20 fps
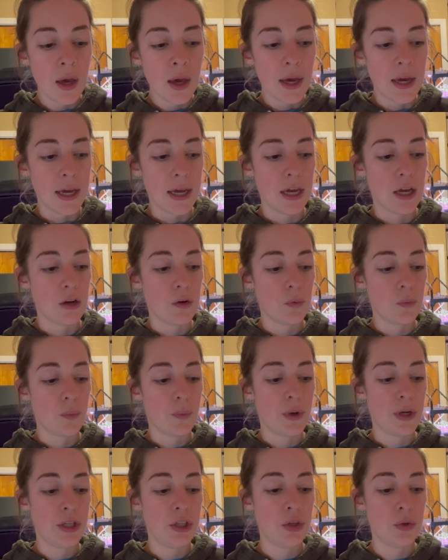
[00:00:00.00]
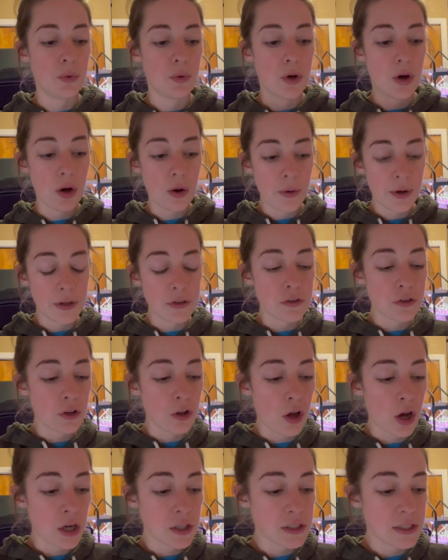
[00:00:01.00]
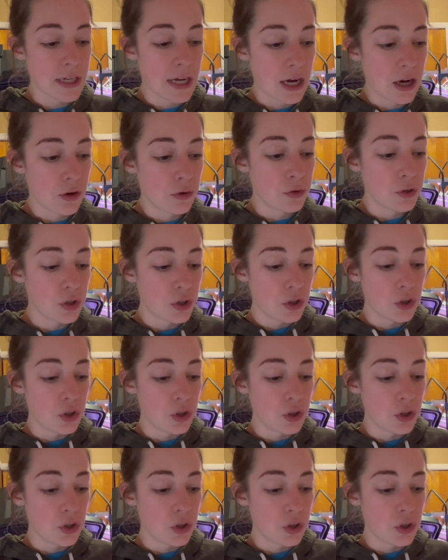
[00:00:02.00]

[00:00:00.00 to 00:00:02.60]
And when you go into lockdown,